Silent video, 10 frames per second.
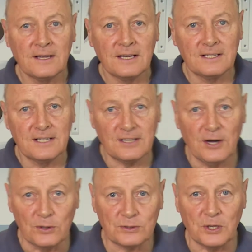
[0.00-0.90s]
Another
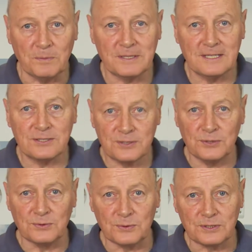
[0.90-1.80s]
hot topic is
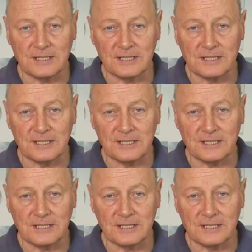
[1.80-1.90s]
tools,